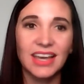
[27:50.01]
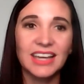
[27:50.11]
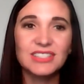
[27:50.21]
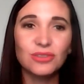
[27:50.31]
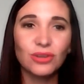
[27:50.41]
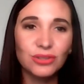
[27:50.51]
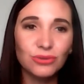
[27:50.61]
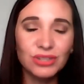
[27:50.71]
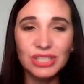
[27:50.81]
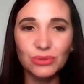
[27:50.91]
It's not the
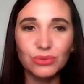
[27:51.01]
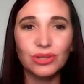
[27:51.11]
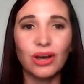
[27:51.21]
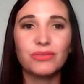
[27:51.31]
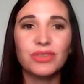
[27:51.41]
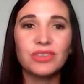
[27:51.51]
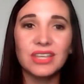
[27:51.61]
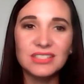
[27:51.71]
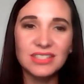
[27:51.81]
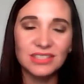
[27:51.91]
renewal of the
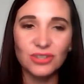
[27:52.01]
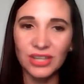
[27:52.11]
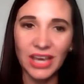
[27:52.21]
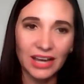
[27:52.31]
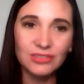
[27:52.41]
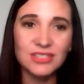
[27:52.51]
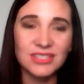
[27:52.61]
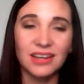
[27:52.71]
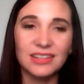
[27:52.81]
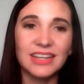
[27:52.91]
things that's on the outside.